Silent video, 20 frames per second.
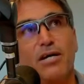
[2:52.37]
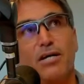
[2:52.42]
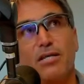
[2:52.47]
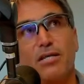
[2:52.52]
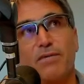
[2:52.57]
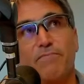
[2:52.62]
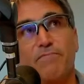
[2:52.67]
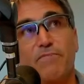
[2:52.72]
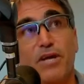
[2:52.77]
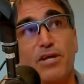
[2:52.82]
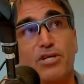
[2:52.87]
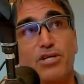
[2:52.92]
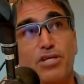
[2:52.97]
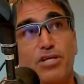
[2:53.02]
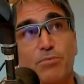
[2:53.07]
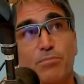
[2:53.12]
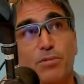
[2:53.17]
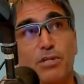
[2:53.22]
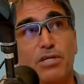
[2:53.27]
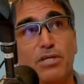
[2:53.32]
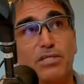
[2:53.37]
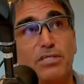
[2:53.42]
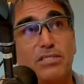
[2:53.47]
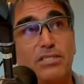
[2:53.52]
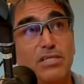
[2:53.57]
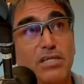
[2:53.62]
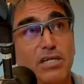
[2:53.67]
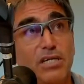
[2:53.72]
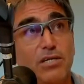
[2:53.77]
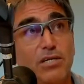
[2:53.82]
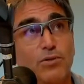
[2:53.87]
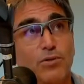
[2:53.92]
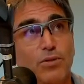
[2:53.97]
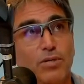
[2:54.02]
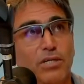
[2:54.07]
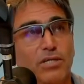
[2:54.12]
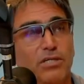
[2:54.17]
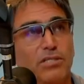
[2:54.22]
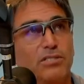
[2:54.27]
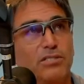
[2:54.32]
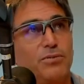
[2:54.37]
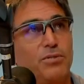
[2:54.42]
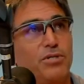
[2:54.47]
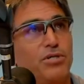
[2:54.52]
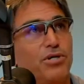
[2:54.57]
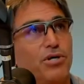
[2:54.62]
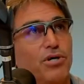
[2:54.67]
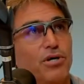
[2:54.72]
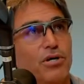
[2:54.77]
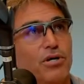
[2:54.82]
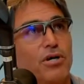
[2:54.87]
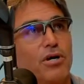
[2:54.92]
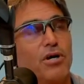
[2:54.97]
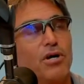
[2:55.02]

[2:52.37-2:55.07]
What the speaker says: vegetable and seed oils, which are